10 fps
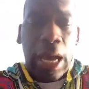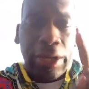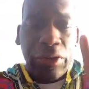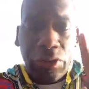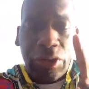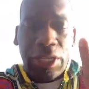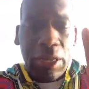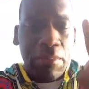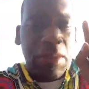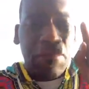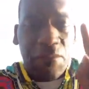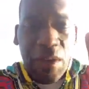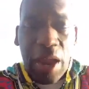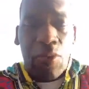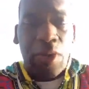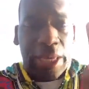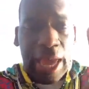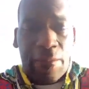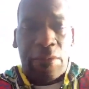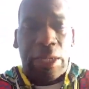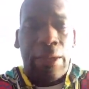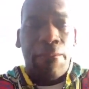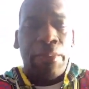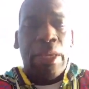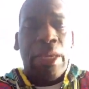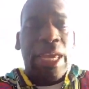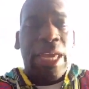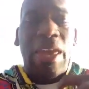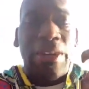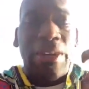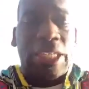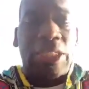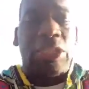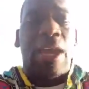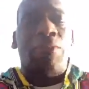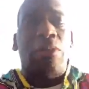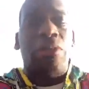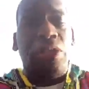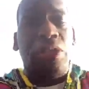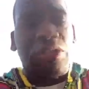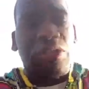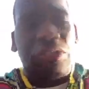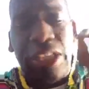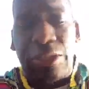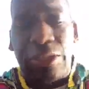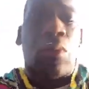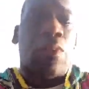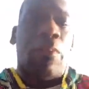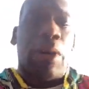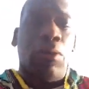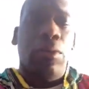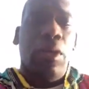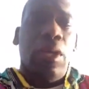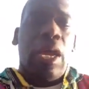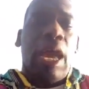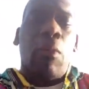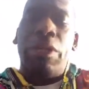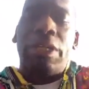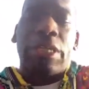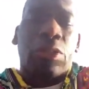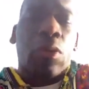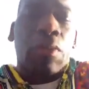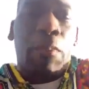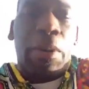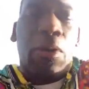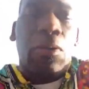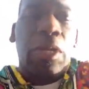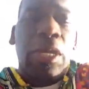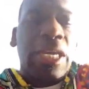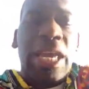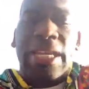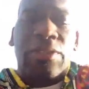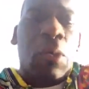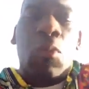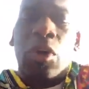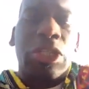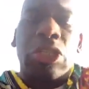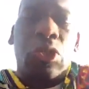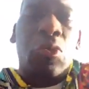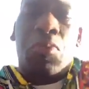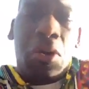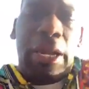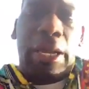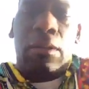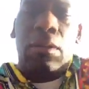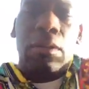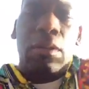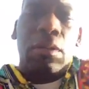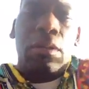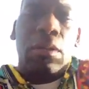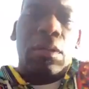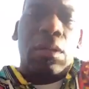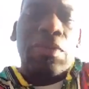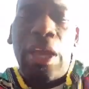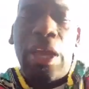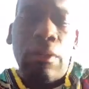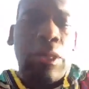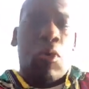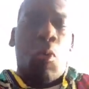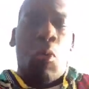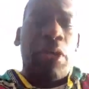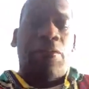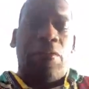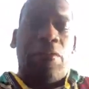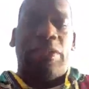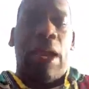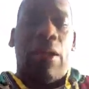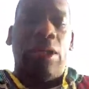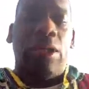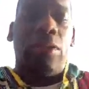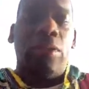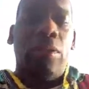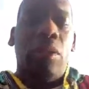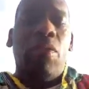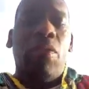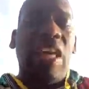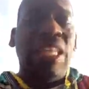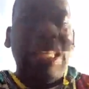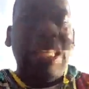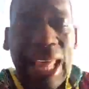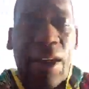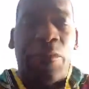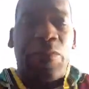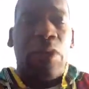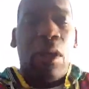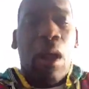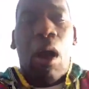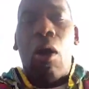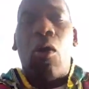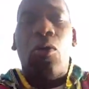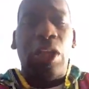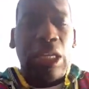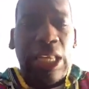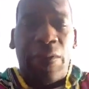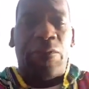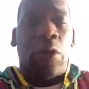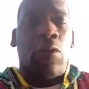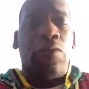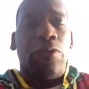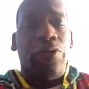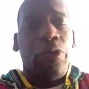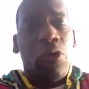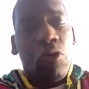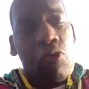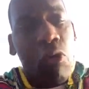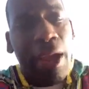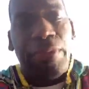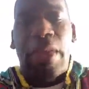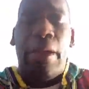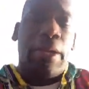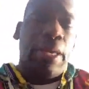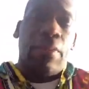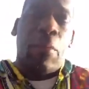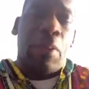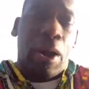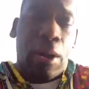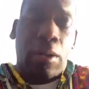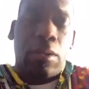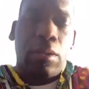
I need you to hear me very carefully. In that next chapter, Jesus gets on the boat, and when he gets on the boat, he asks them, "What did you bring?" And they only brought 1 fish sandwich. They left all the leftovers right there in the park.